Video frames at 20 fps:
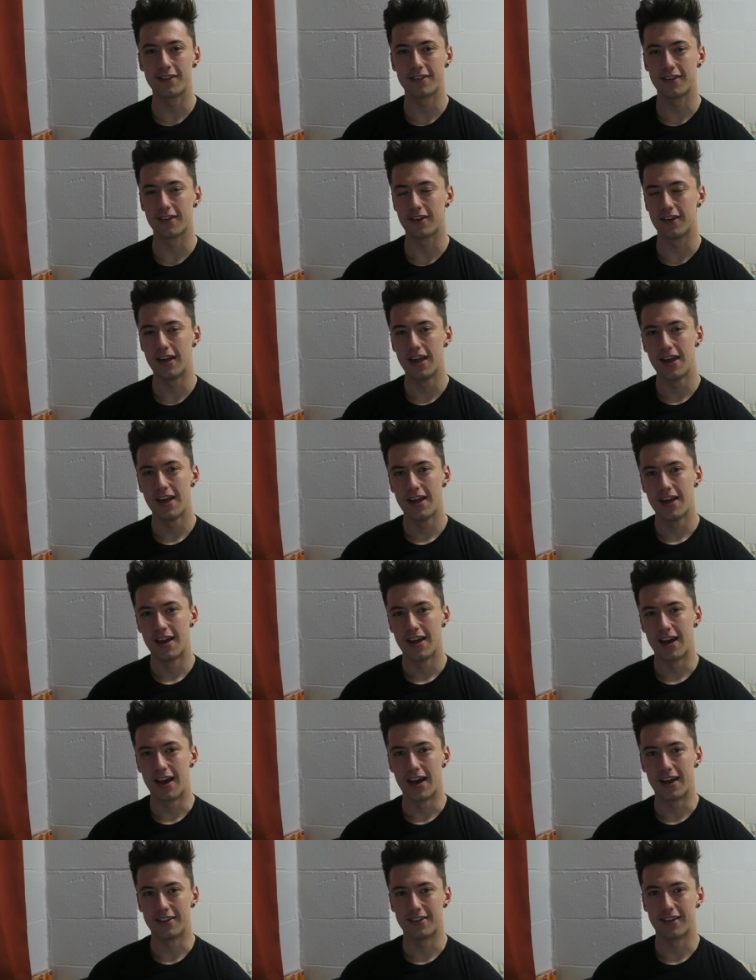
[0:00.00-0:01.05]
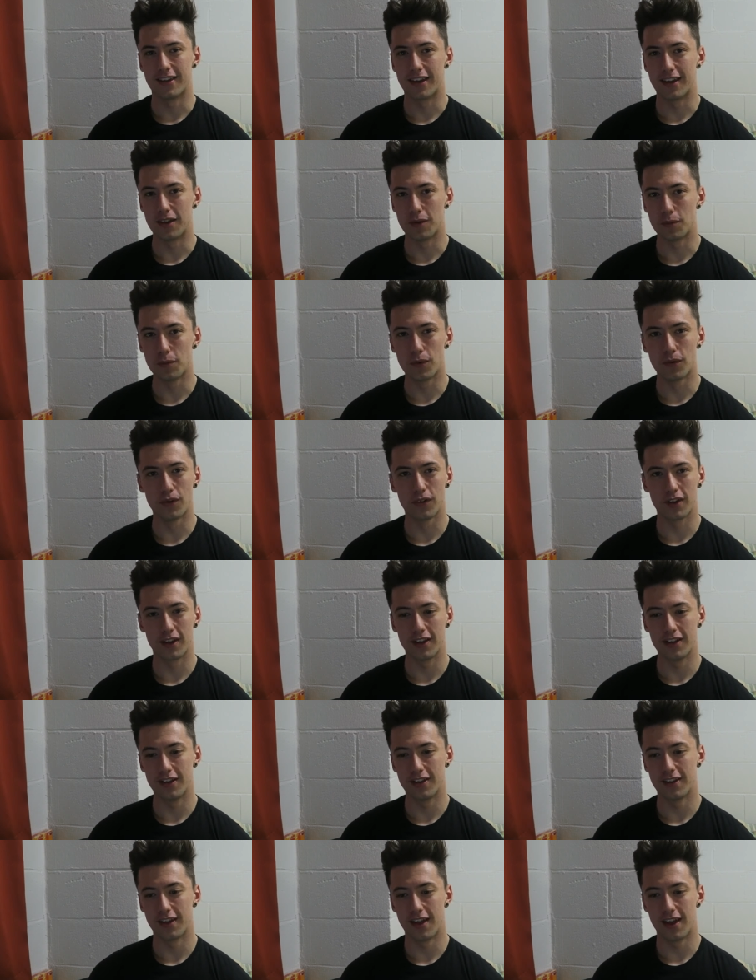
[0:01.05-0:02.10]
So I had to keep
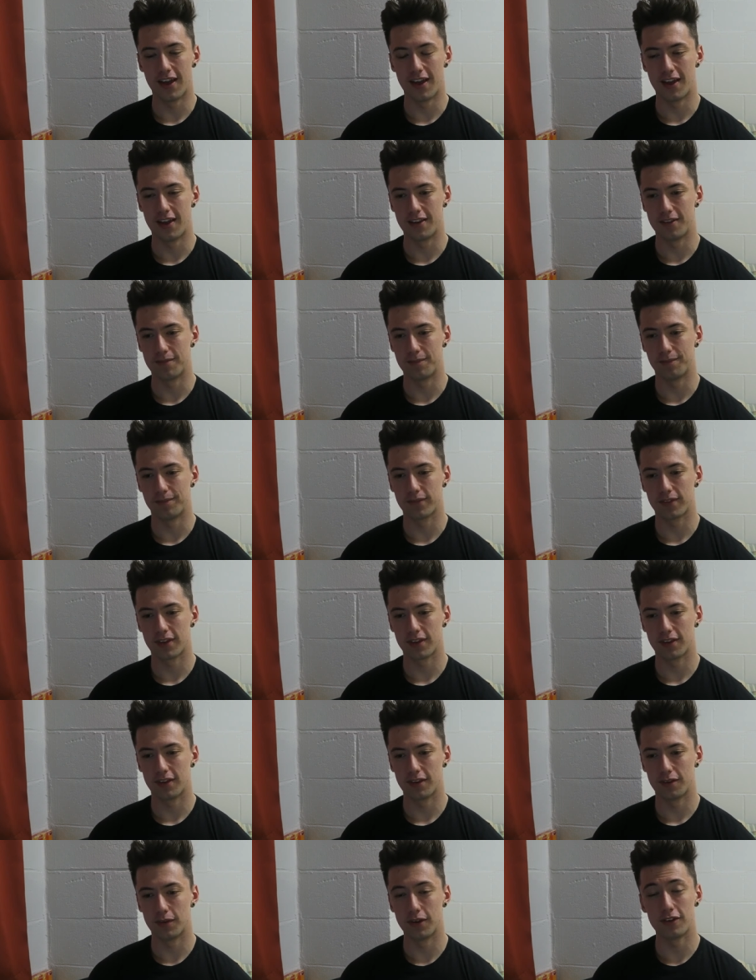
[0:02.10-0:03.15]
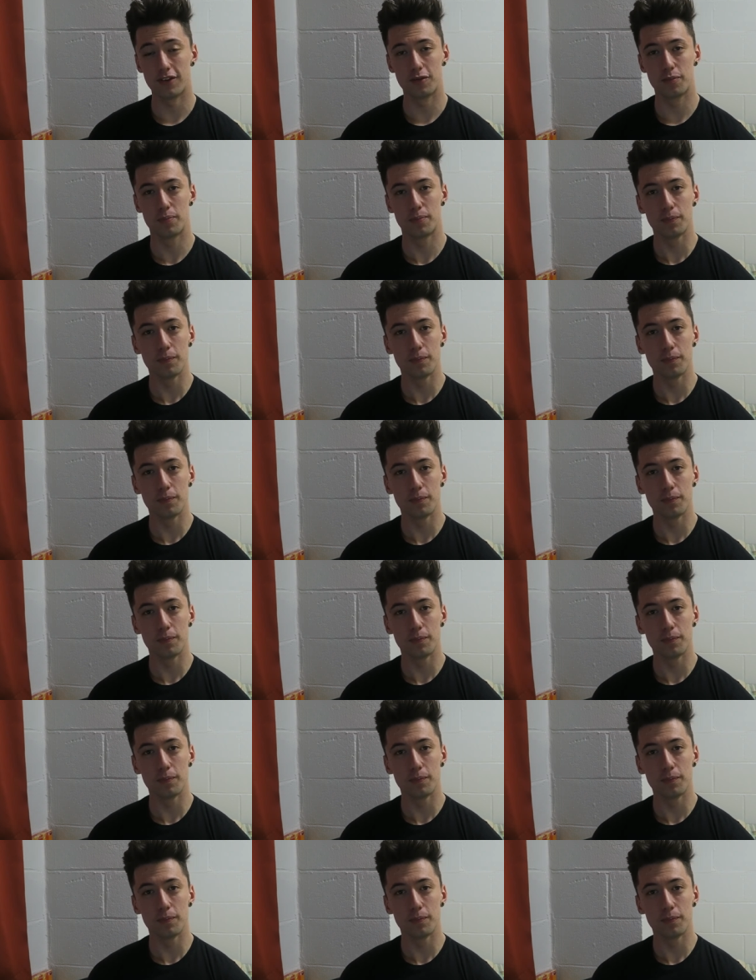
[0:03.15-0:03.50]
walking, and um, which is,